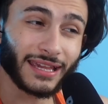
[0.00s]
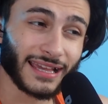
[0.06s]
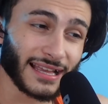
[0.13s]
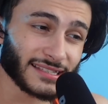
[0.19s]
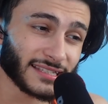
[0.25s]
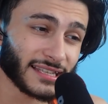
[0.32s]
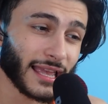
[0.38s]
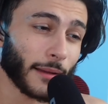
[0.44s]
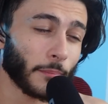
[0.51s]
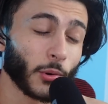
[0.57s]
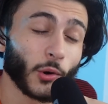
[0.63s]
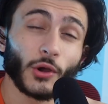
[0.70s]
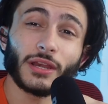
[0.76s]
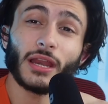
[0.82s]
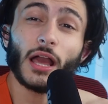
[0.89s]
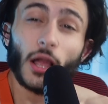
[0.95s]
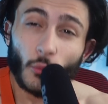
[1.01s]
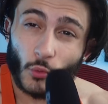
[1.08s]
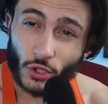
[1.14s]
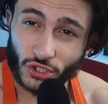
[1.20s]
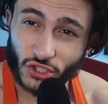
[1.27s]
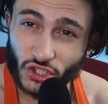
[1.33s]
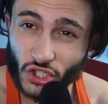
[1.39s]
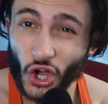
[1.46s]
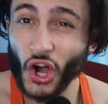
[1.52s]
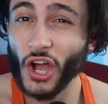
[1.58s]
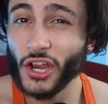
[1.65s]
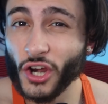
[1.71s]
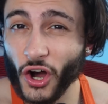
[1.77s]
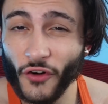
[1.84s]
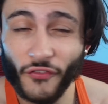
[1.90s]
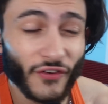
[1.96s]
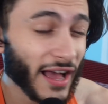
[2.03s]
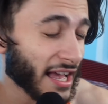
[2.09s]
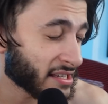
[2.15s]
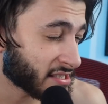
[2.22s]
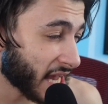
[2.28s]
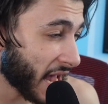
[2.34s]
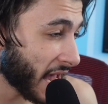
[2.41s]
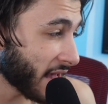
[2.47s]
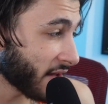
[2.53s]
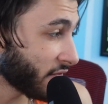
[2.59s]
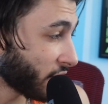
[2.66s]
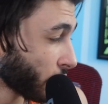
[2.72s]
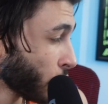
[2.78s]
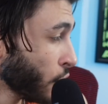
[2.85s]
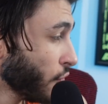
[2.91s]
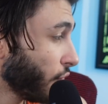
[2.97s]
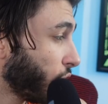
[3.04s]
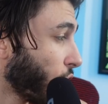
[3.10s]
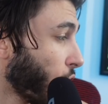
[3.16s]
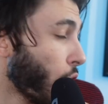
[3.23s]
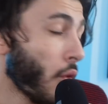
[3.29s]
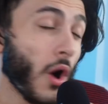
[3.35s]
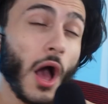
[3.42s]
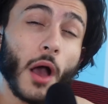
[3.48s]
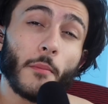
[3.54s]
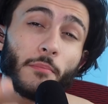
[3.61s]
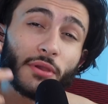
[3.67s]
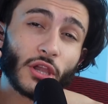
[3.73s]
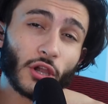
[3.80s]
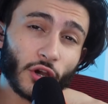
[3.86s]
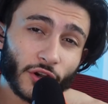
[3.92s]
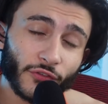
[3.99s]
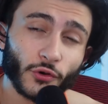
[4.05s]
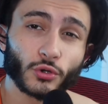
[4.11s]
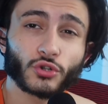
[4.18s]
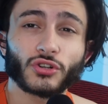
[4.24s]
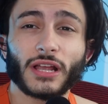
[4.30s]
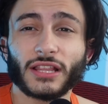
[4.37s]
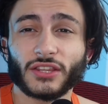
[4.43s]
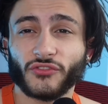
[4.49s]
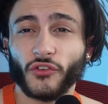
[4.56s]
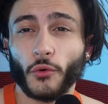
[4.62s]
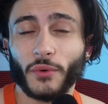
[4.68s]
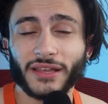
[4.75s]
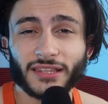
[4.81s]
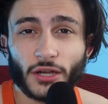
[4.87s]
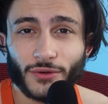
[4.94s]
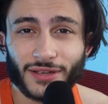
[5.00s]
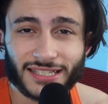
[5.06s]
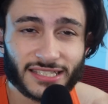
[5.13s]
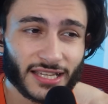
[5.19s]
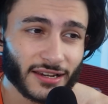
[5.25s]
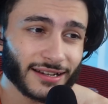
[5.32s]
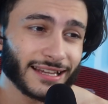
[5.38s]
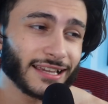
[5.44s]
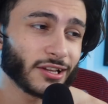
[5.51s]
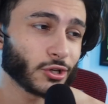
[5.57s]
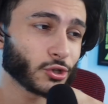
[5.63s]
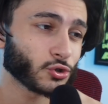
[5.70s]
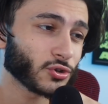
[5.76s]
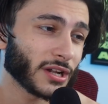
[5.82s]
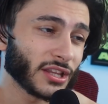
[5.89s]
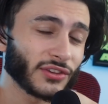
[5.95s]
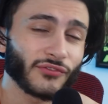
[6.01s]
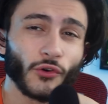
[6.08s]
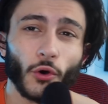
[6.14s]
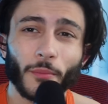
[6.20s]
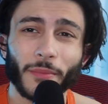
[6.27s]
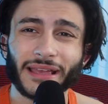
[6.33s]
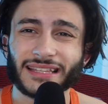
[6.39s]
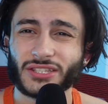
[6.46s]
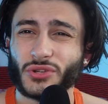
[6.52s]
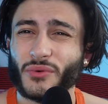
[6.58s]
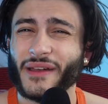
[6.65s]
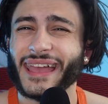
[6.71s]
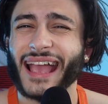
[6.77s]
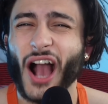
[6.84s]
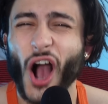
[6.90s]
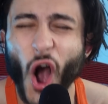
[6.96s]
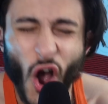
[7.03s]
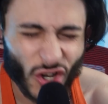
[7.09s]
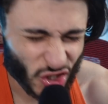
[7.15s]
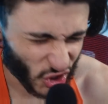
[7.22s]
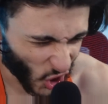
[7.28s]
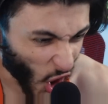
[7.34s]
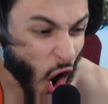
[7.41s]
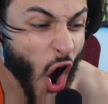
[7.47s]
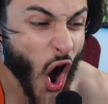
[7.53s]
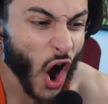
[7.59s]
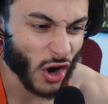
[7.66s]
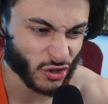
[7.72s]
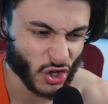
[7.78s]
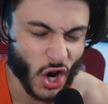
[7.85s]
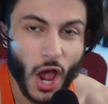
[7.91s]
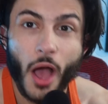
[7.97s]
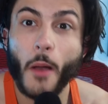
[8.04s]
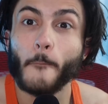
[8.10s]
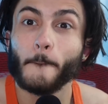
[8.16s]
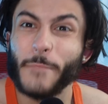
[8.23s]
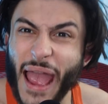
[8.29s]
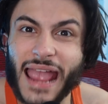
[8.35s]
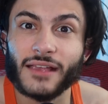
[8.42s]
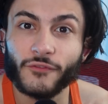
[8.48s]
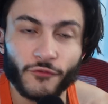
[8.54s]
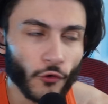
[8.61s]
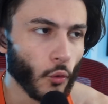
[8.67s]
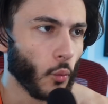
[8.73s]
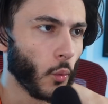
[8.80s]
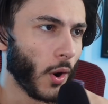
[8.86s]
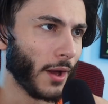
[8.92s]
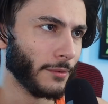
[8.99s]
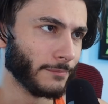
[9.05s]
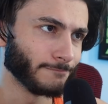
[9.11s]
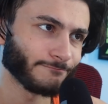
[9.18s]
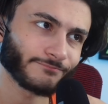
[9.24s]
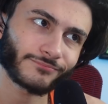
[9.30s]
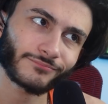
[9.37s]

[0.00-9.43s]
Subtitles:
it gets to that point, what started off as a fruitful, beautiful transfer window is suddenly going to transform into a harsh, painful one,